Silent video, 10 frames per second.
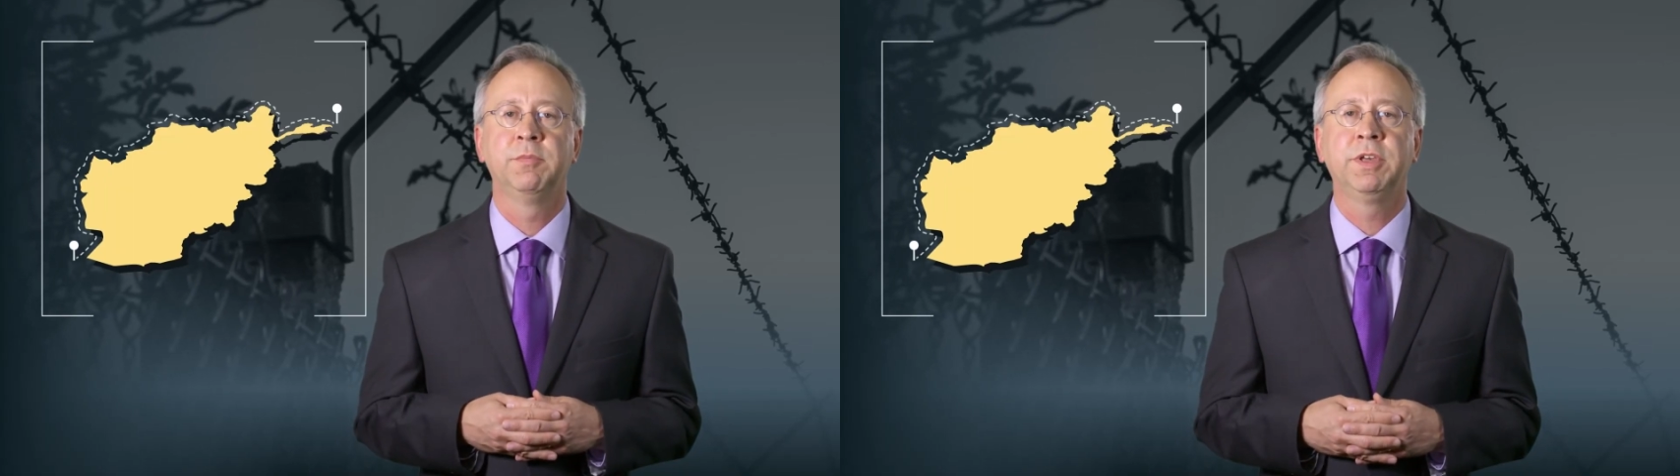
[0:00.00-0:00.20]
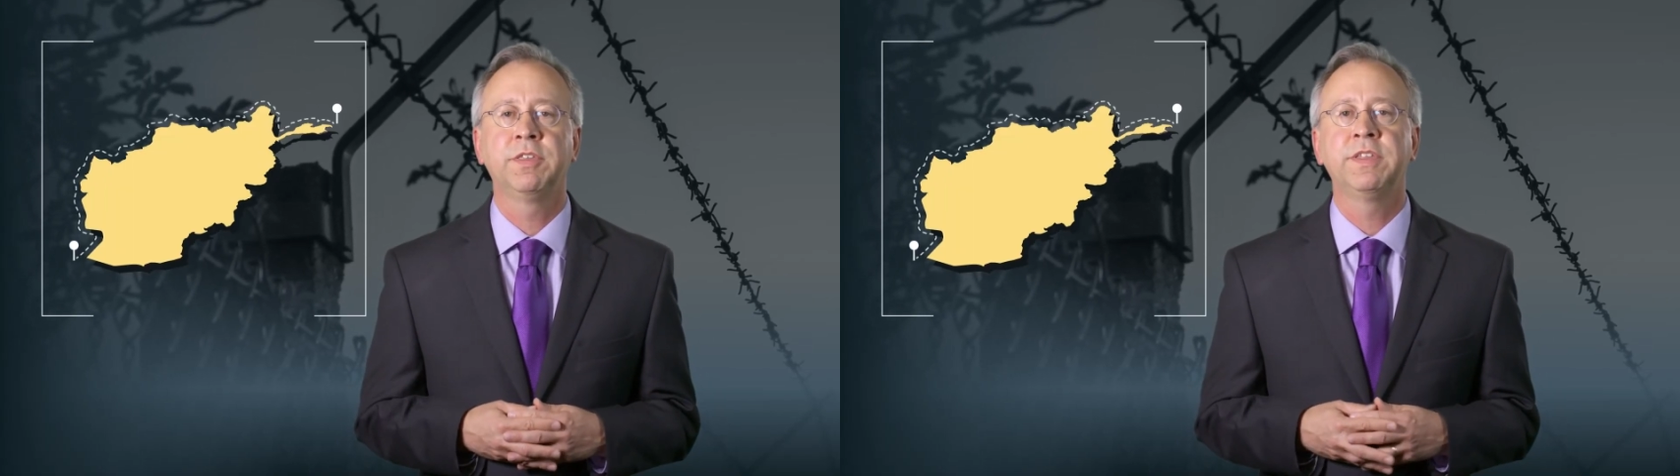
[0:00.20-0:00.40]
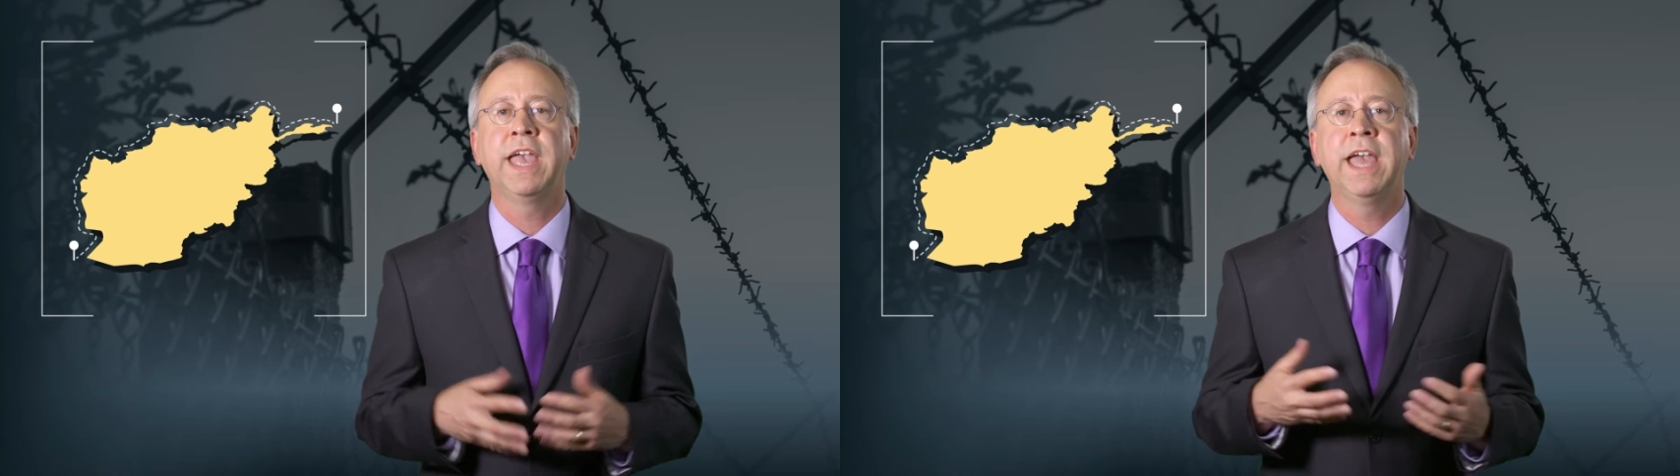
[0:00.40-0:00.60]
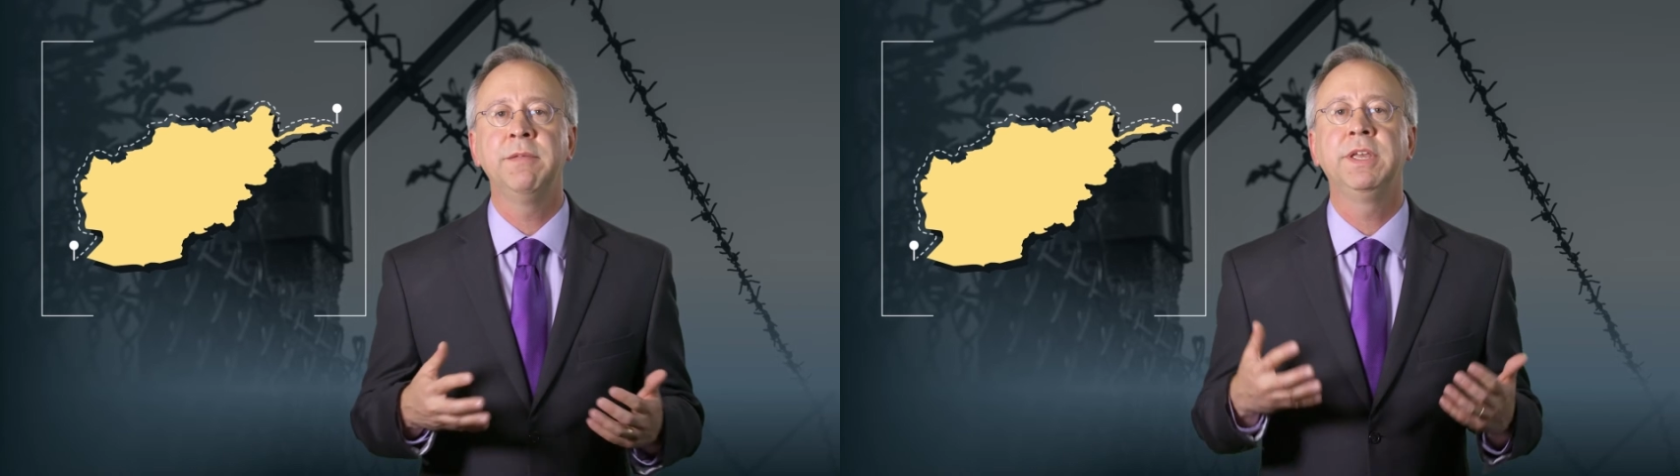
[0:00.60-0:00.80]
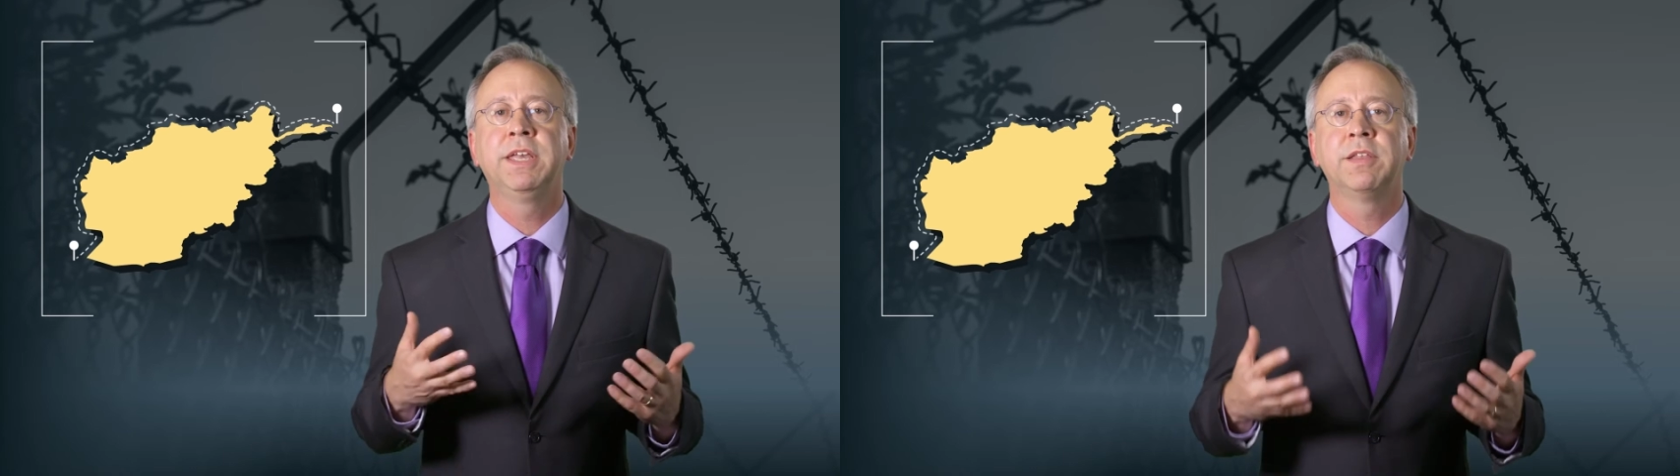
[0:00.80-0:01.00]
because the
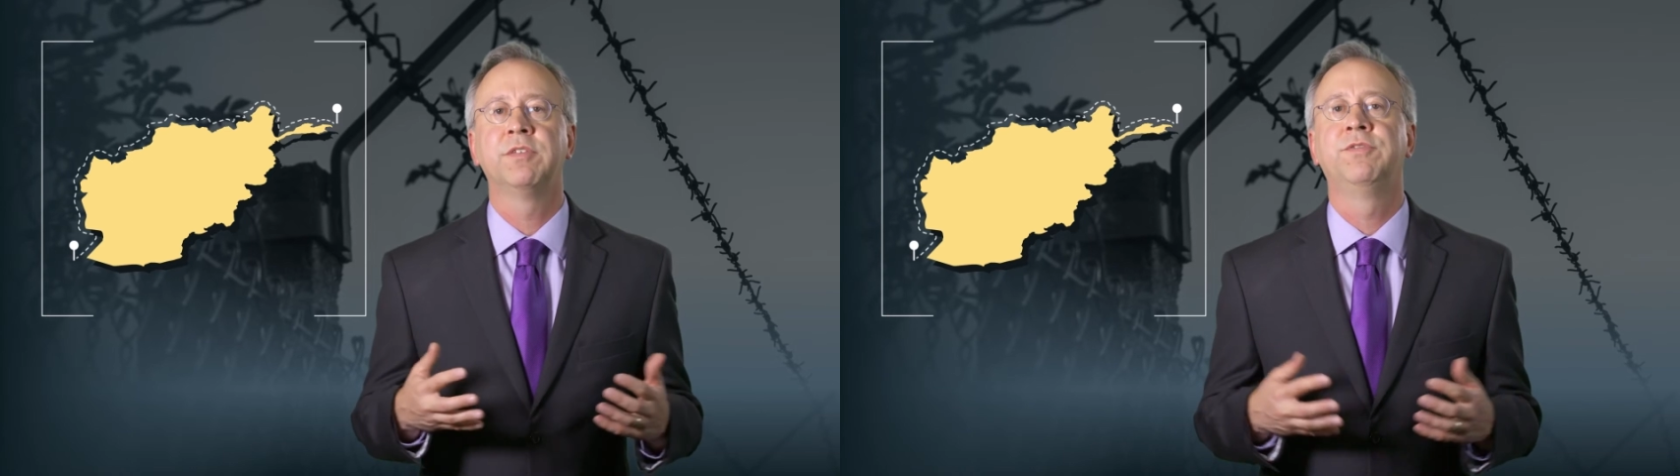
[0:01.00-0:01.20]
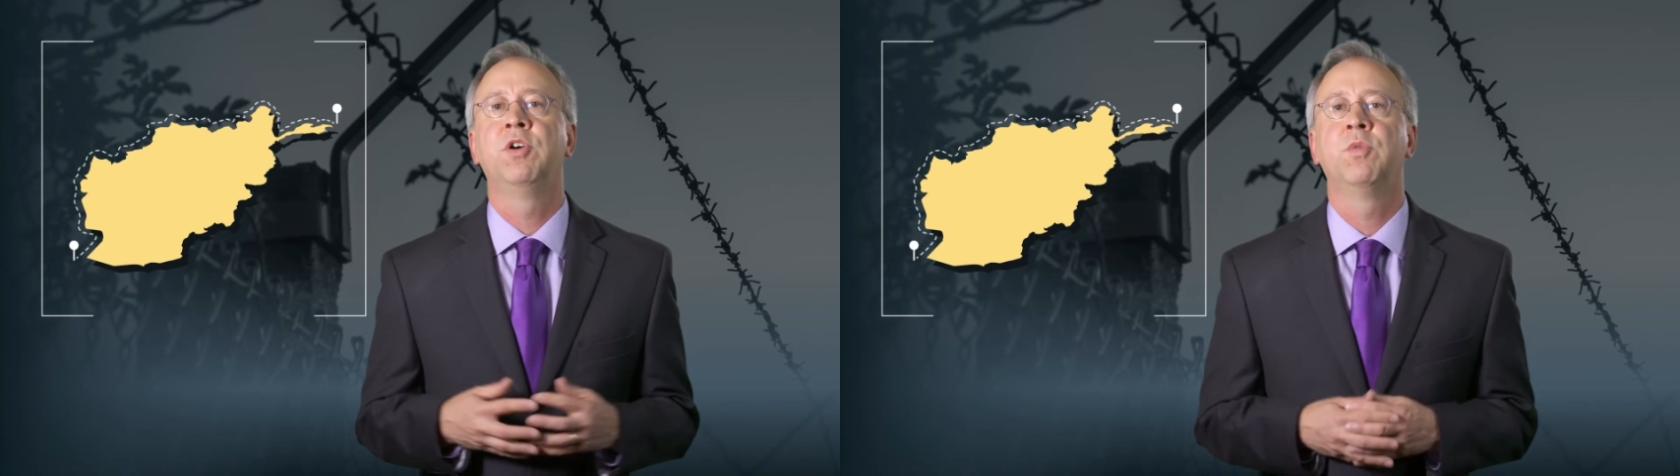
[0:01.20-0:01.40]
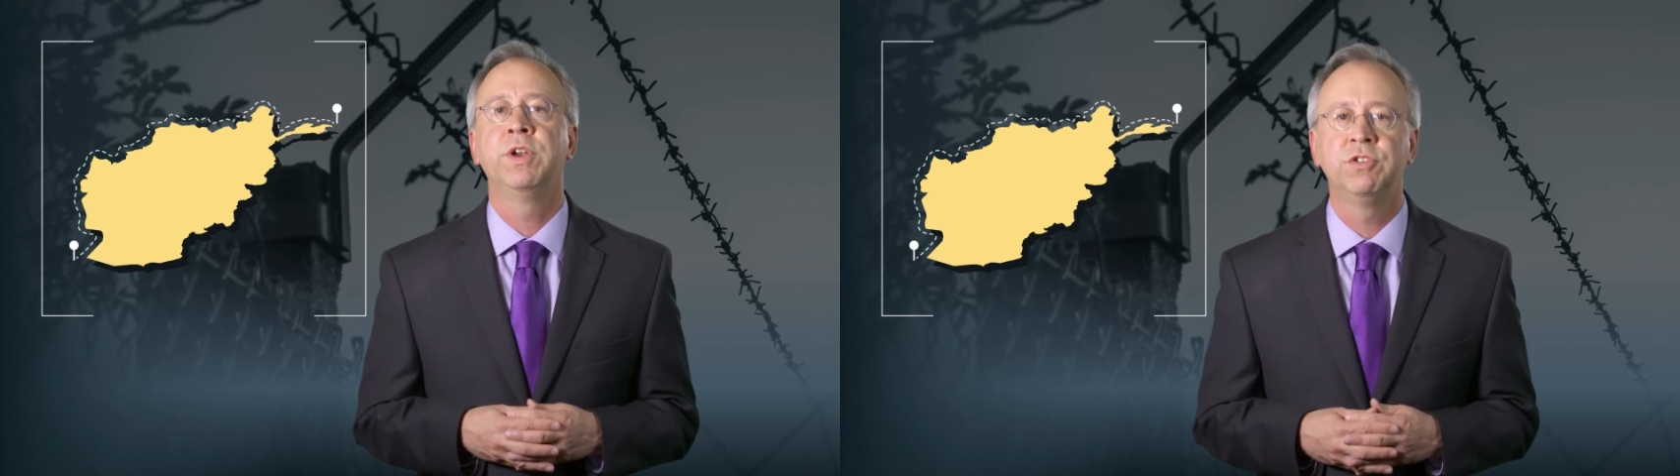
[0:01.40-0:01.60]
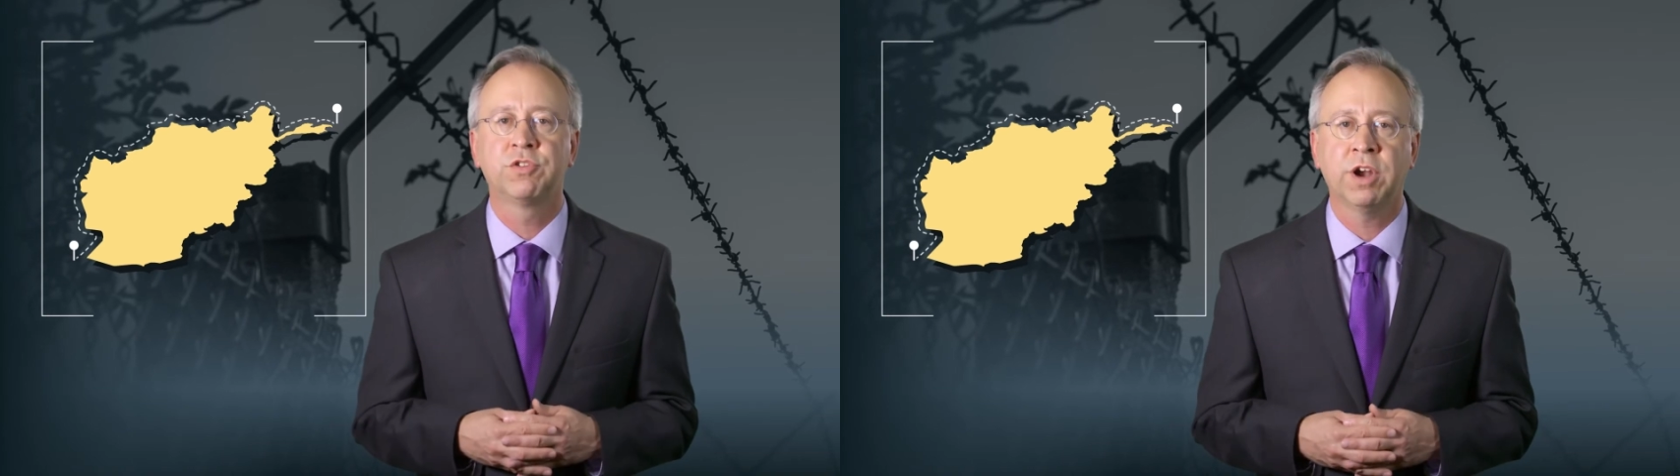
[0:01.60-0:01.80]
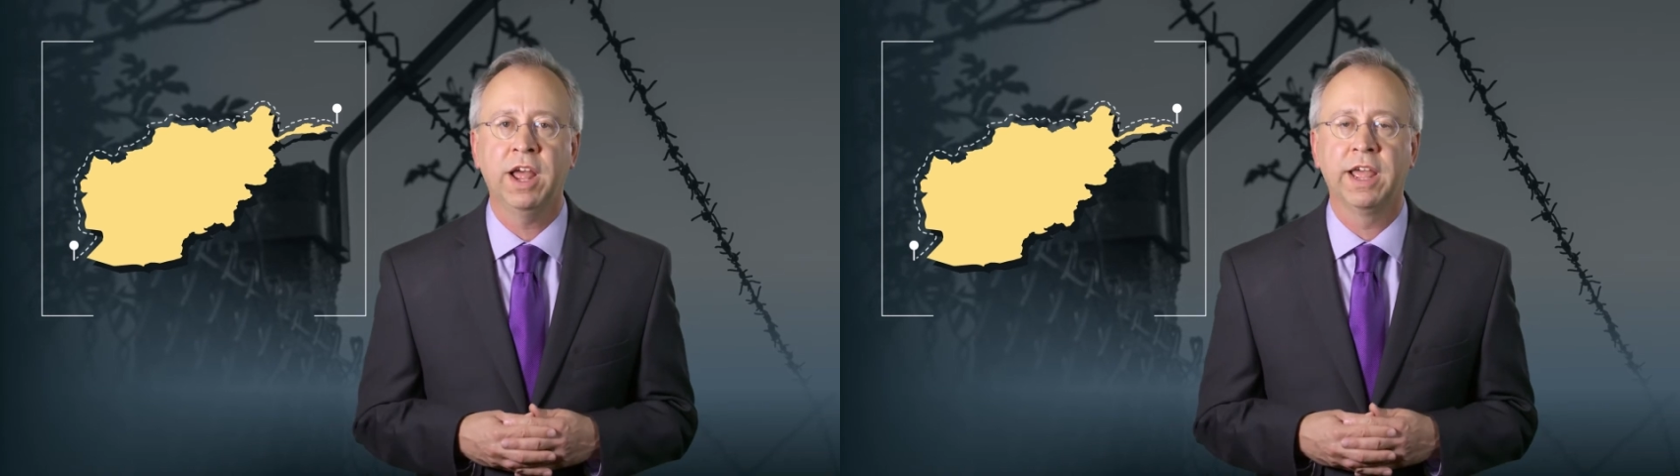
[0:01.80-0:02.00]
enemy gets a vote when you
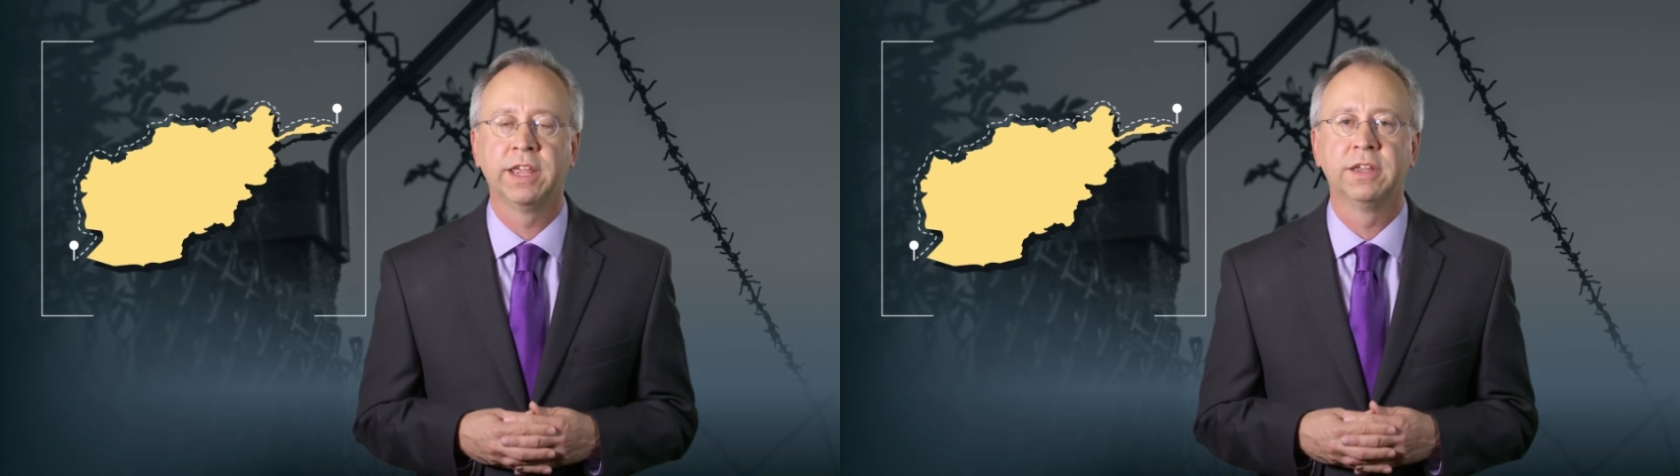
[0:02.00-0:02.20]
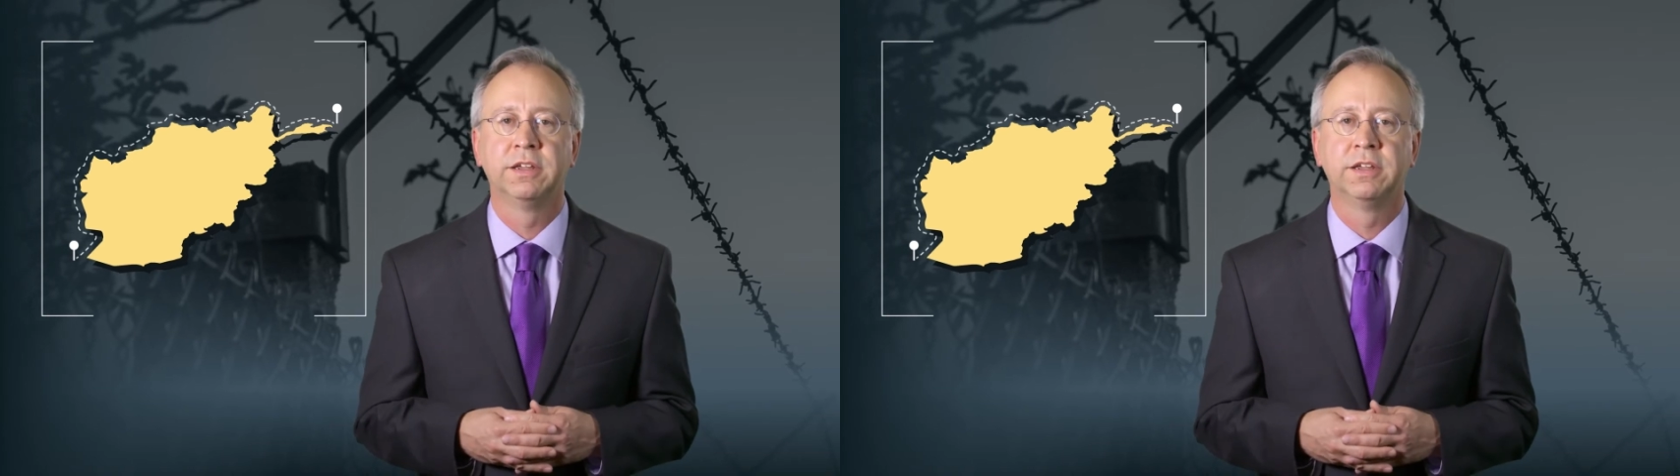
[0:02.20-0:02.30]
try.